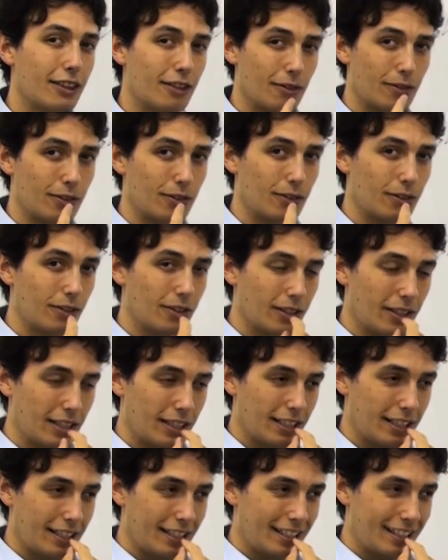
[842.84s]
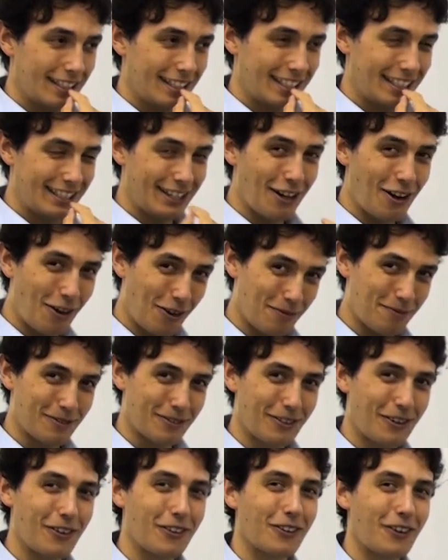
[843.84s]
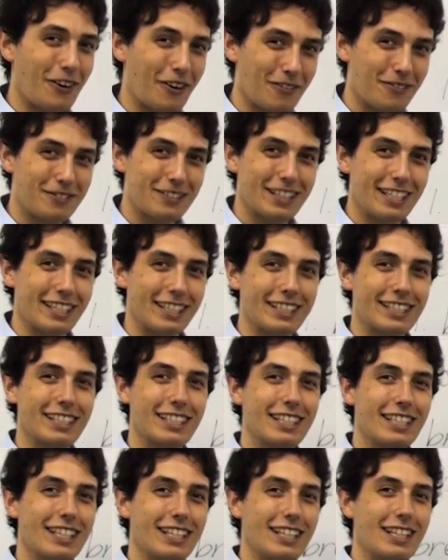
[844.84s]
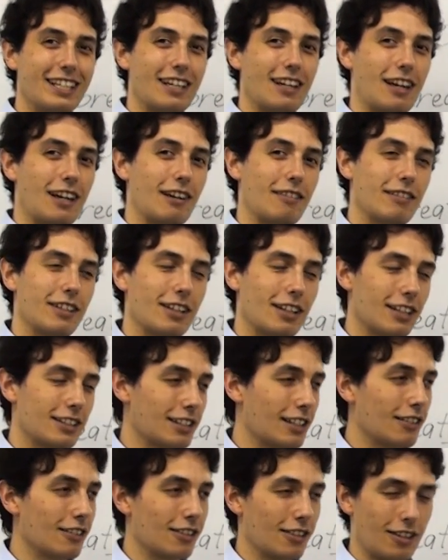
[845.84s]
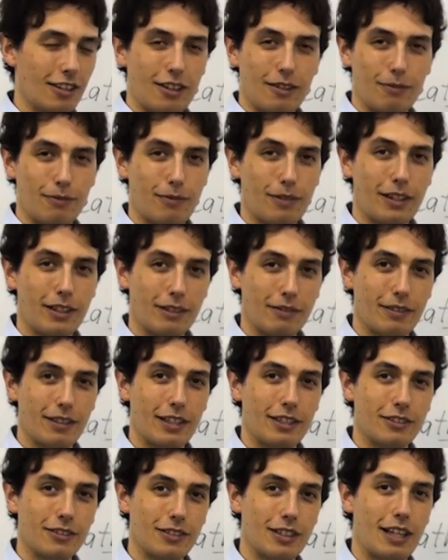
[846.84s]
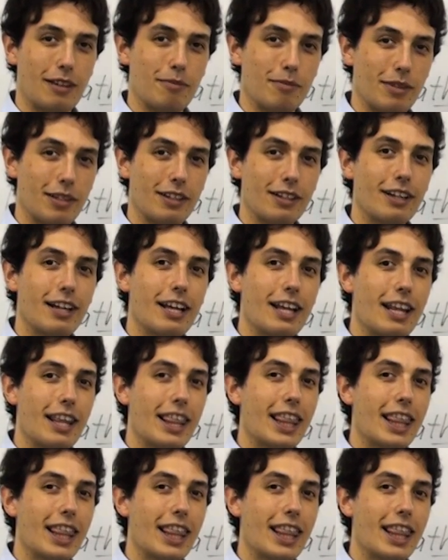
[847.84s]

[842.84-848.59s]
through the top row of teeth. I realize I look kind of funny when I do that,